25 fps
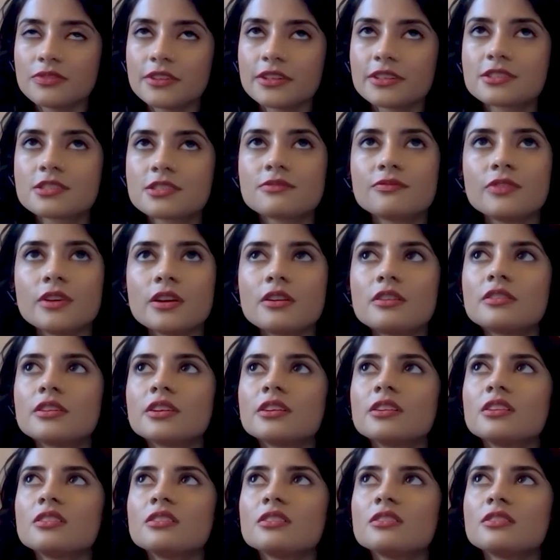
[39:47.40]

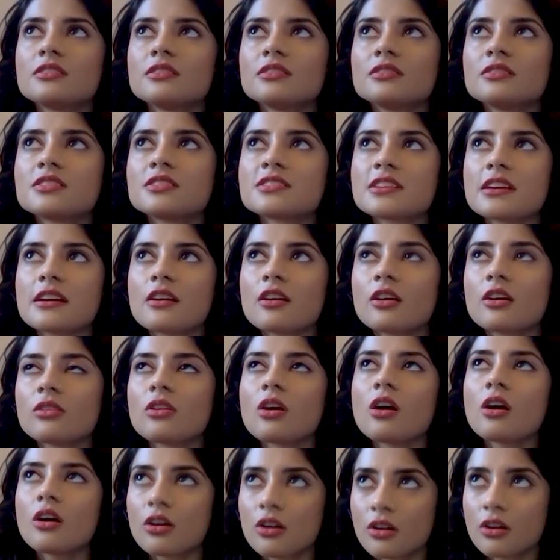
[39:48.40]
it's a
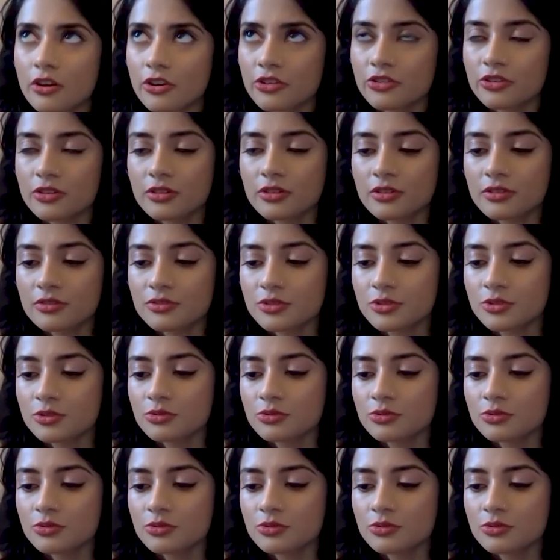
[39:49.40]
lot harder